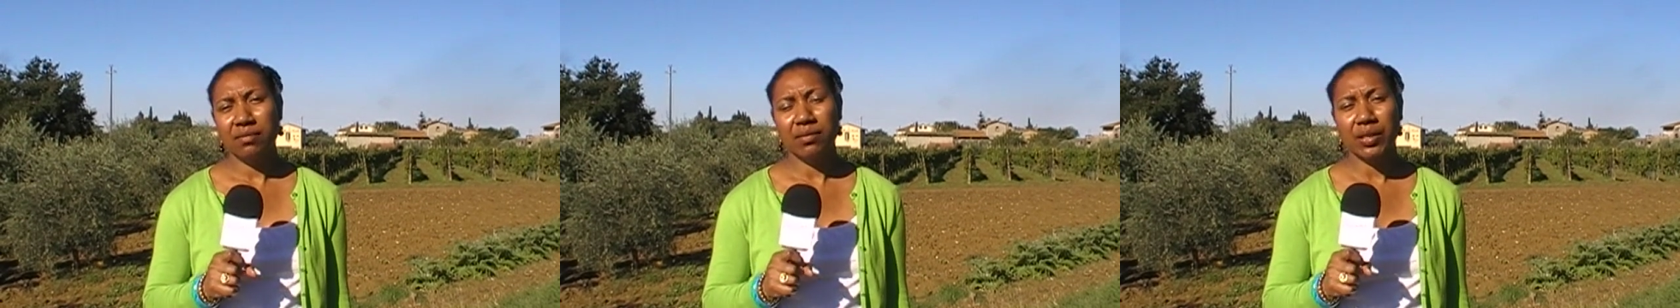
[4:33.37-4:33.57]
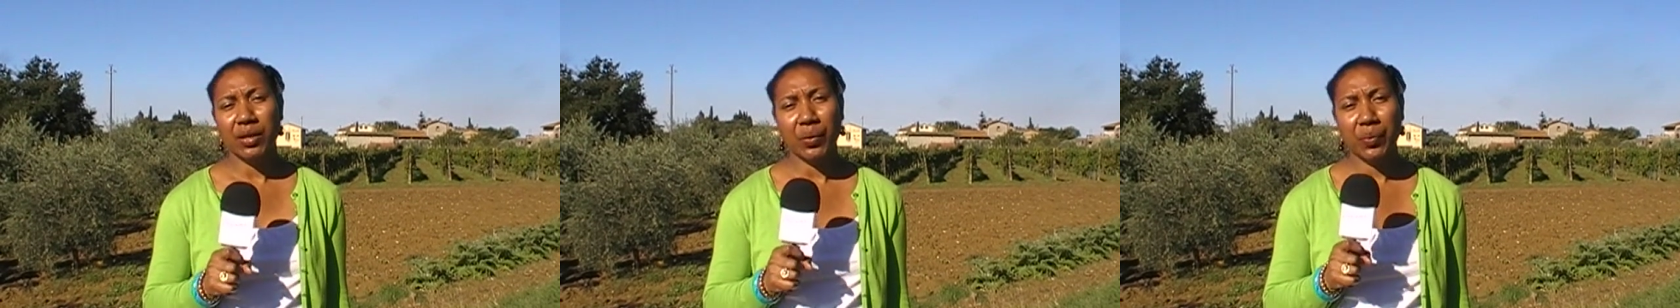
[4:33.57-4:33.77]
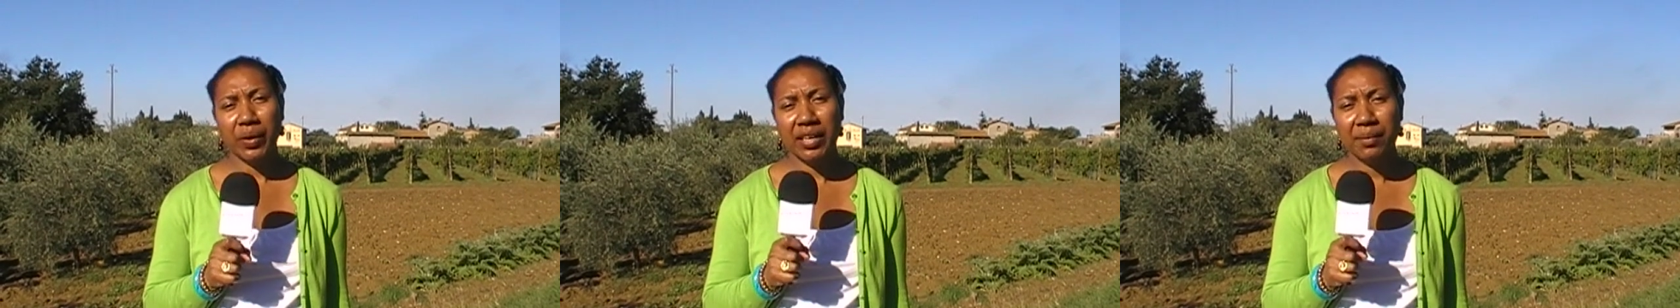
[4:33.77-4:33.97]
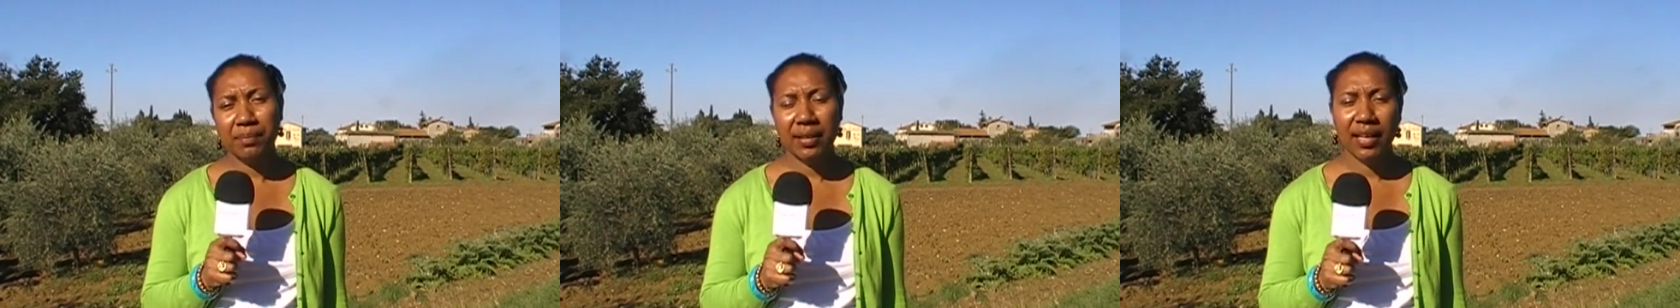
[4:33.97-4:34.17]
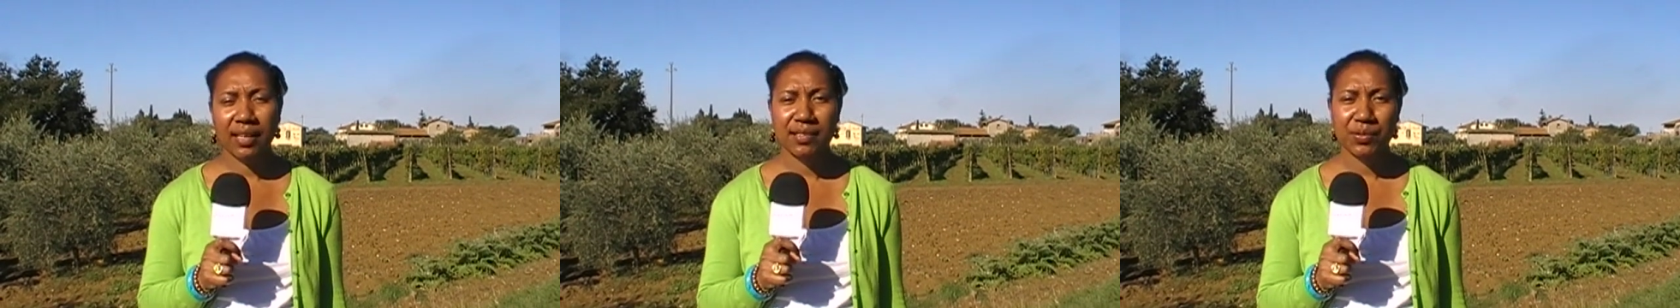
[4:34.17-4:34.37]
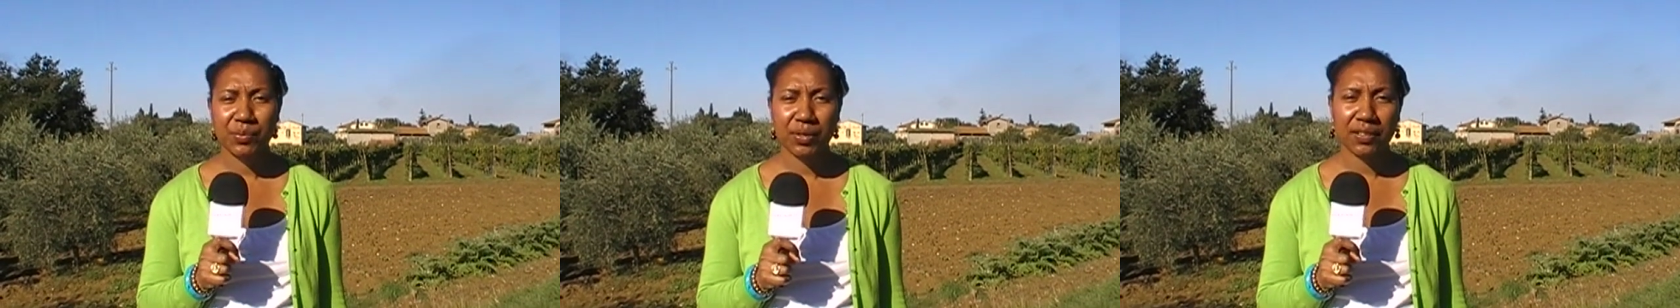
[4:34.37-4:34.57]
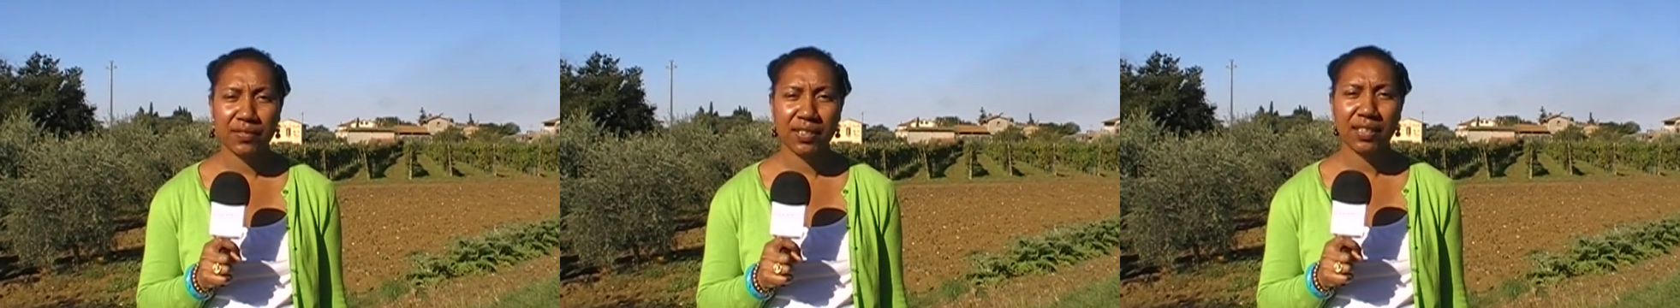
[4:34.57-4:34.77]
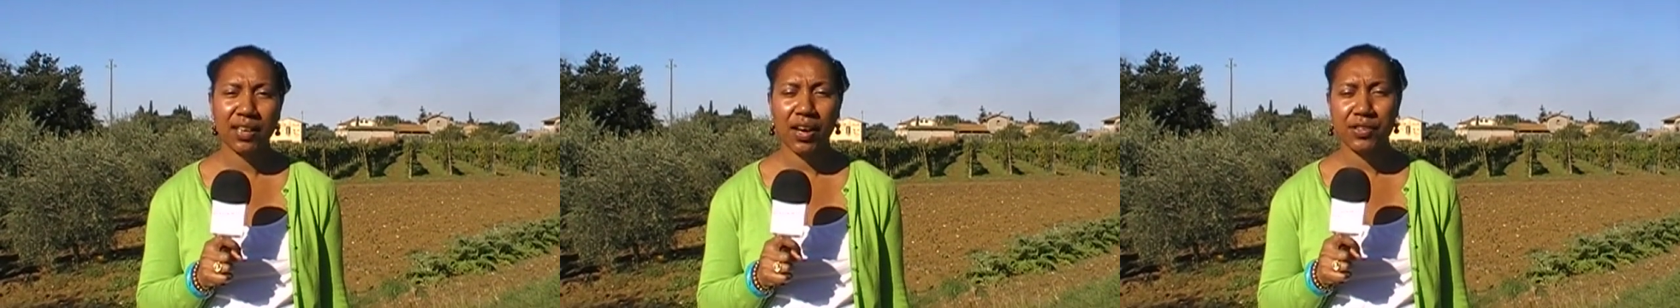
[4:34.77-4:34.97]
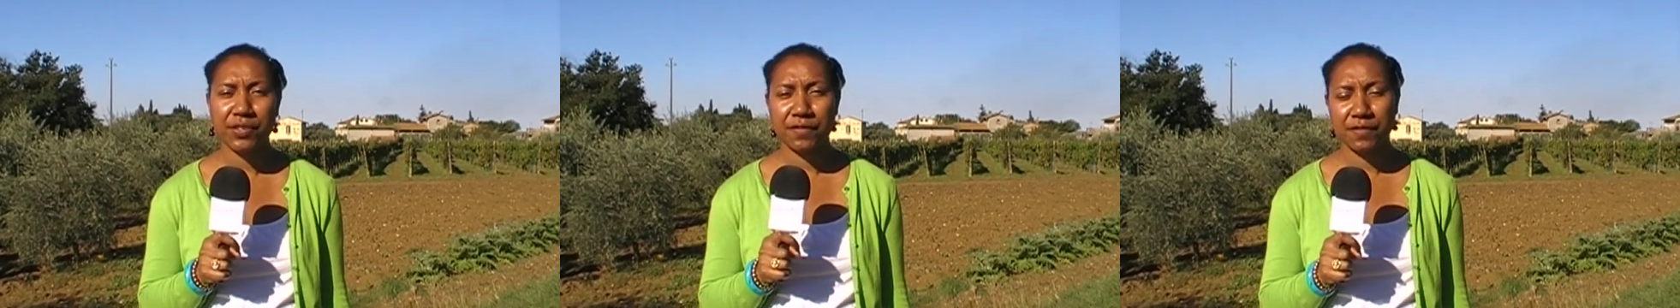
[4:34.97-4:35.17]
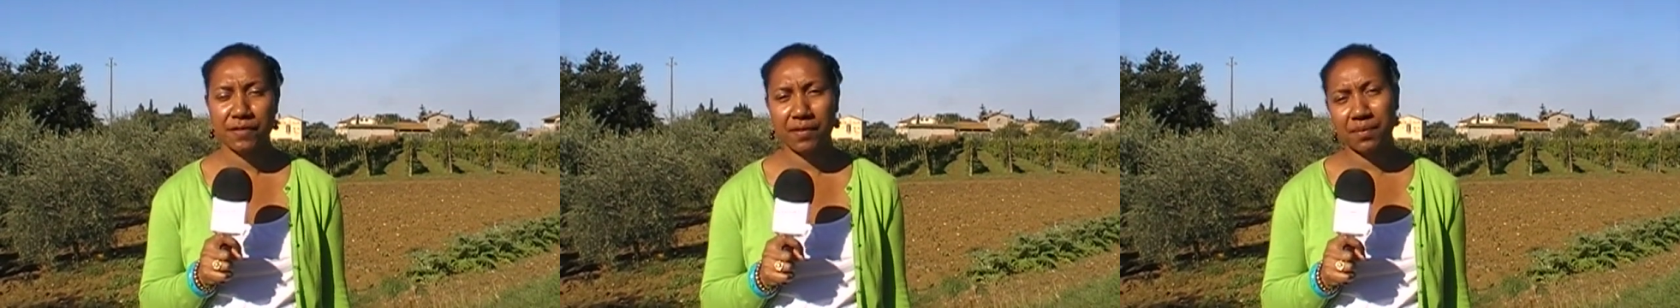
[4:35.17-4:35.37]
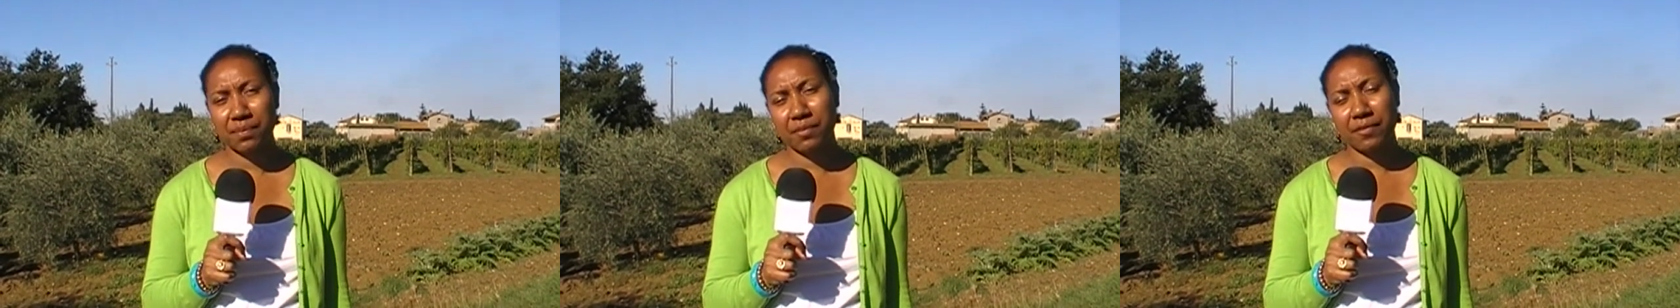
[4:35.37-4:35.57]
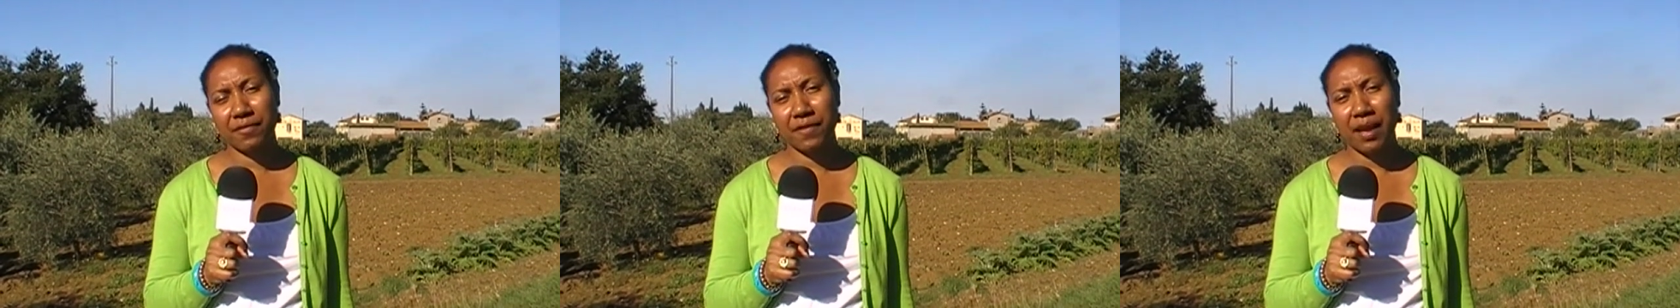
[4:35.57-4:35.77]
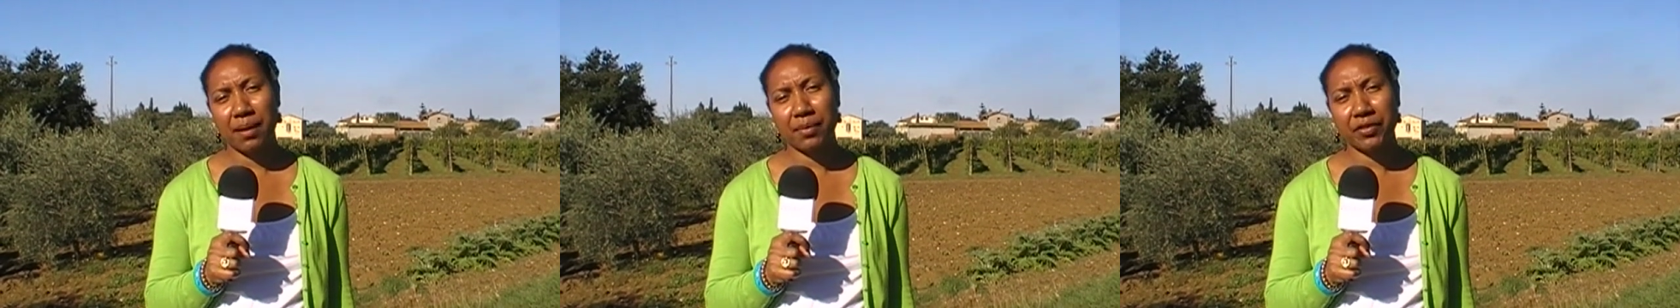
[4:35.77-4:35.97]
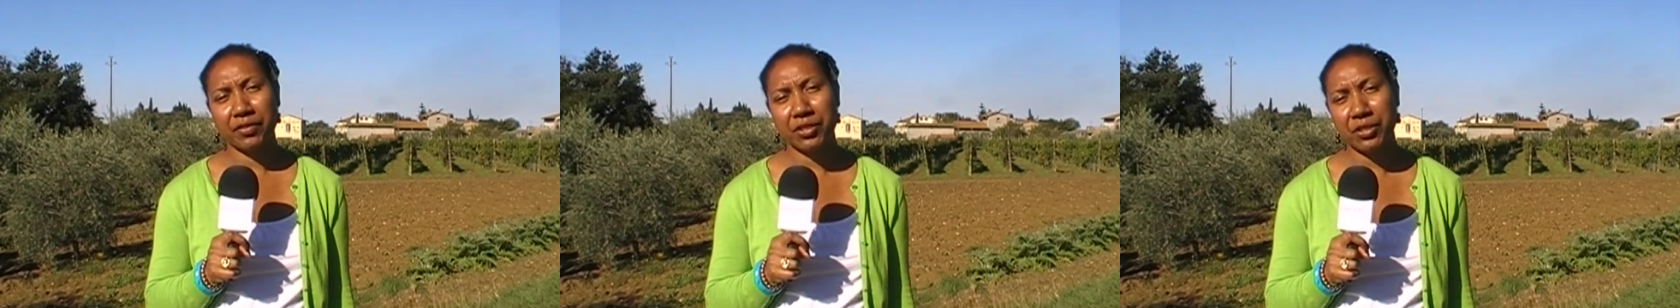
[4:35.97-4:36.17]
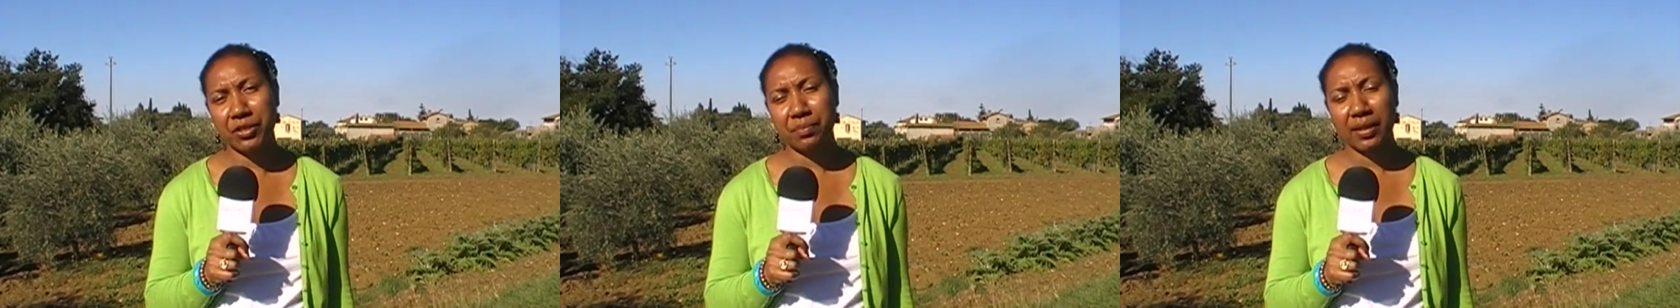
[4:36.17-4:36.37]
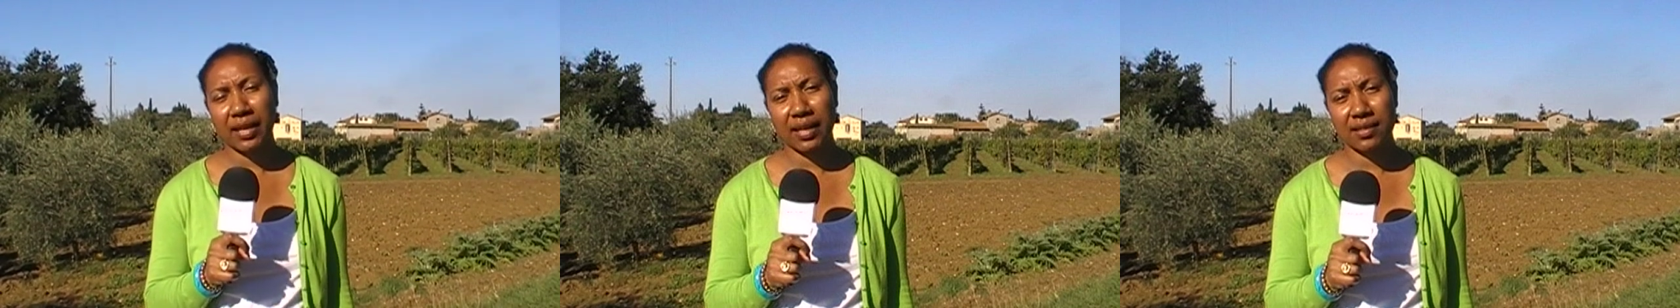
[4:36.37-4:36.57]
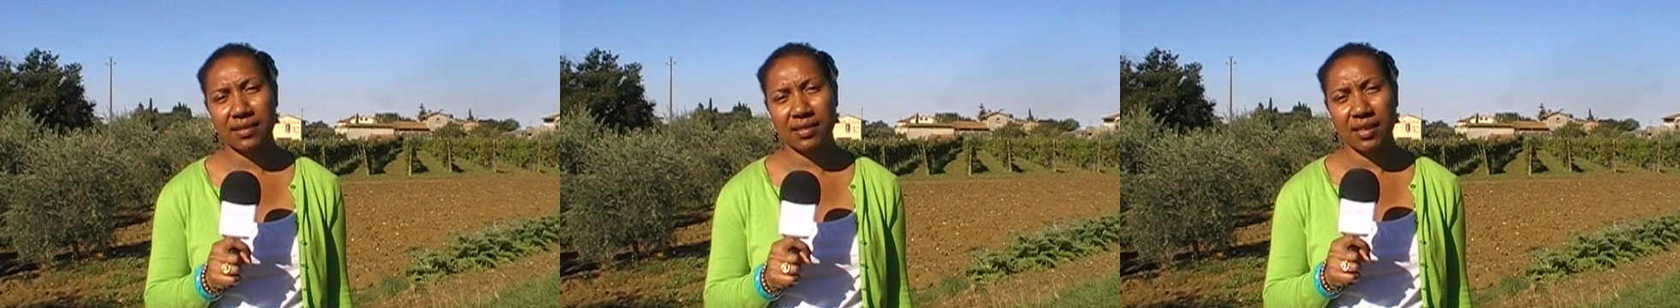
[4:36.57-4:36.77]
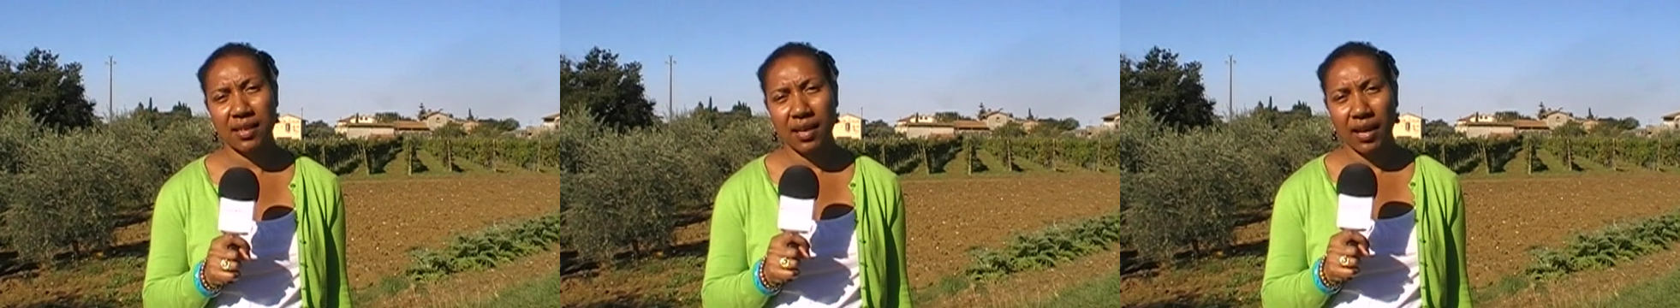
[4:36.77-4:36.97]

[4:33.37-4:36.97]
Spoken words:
wedding plans or whatever kind of family reunion plans,